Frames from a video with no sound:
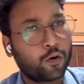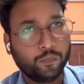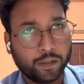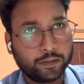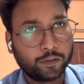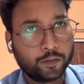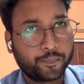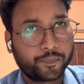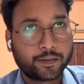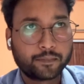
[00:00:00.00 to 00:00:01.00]
blood group,
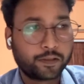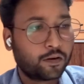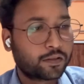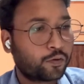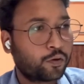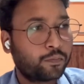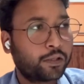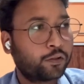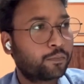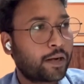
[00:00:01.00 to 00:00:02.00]
because O
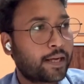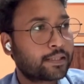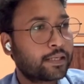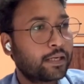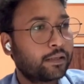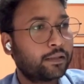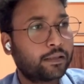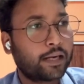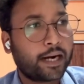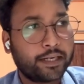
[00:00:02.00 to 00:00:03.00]
blood group has
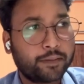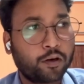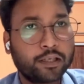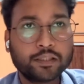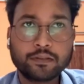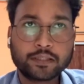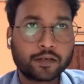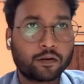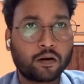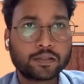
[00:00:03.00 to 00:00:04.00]
the antibodies which can
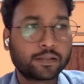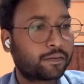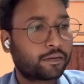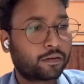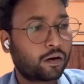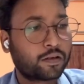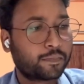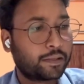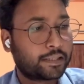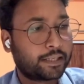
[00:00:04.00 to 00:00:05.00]
cause cross
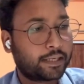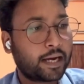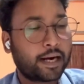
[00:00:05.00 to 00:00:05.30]
placenta,